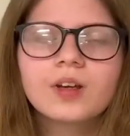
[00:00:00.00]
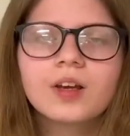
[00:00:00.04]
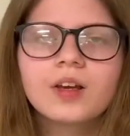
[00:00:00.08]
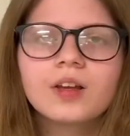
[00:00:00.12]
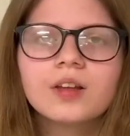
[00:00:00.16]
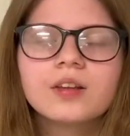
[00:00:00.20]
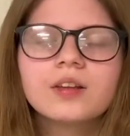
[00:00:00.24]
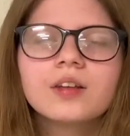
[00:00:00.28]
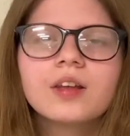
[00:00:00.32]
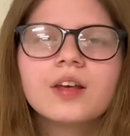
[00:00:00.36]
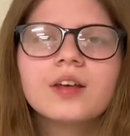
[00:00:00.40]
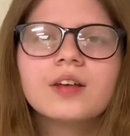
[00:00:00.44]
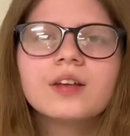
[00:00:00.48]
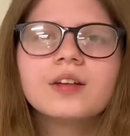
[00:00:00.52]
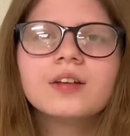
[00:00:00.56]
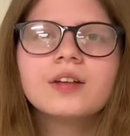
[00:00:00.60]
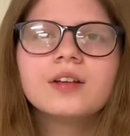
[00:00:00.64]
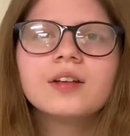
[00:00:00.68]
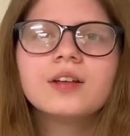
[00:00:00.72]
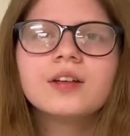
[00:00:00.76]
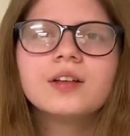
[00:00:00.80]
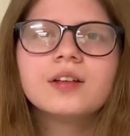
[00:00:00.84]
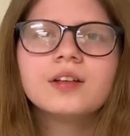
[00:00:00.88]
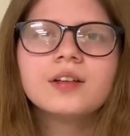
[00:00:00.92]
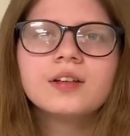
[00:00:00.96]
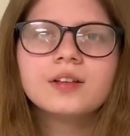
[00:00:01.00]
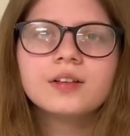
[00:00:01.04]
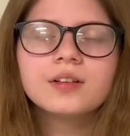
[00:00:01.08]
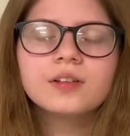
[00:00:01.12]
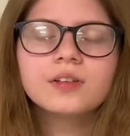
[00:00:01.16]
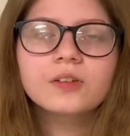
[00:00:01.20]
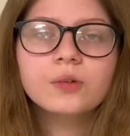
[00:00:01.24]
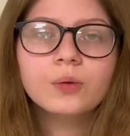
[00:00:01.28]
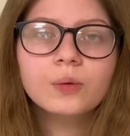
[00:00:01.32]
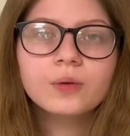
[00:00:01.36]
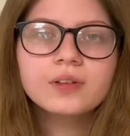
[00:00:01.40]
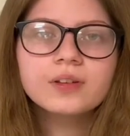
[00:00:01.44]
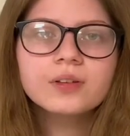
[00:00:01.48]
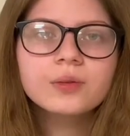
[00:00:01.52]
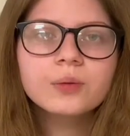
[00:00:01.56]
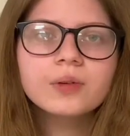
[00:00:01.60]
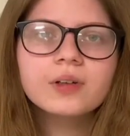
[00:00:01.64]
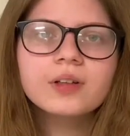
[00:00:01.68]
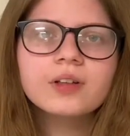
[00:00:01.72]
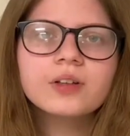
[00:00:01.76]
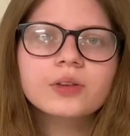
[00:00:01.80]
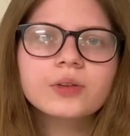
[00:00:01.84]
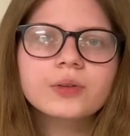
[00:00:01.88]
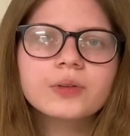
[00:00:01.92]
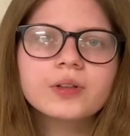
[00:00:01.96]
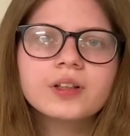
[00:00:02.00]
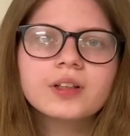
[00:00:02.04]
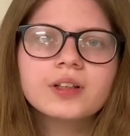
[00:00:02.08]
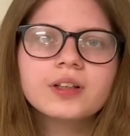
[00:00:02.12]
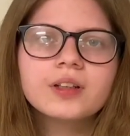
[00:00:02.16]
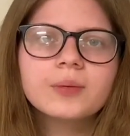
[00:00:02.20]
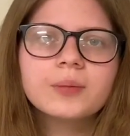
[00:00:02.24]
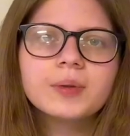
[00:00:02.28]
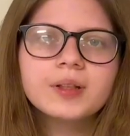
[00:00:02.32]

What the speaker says: Then in 2023,